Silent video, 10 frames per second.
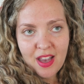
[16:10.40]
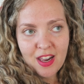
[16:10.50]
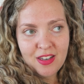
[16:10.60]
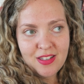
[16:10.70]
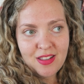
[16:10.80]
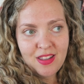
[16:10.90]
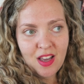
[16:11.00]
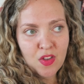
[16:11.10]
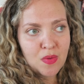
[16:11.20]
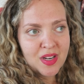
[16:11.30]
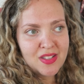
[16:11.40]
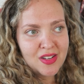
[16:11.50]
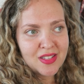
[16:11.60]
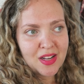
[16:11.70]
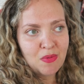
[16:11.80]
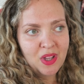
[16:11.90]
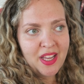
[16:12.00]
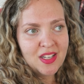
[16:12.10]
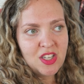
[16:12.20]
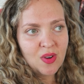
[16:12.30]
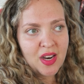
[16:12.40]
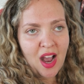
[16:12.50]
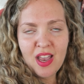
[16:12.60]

And the other reason is like related to it.